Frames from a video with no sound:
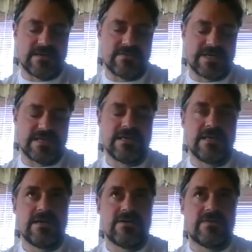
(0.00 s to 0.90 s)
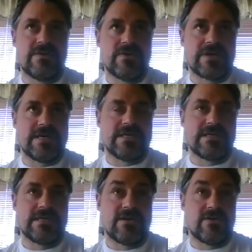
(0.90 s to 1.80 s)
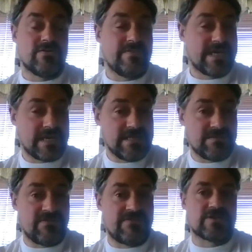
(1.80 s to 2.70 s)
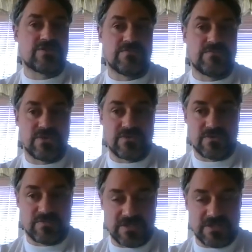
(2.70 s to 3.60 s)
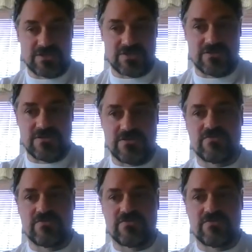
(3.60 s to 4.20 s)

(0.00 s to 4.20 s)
Well, we're working on the mechanism of action prediction.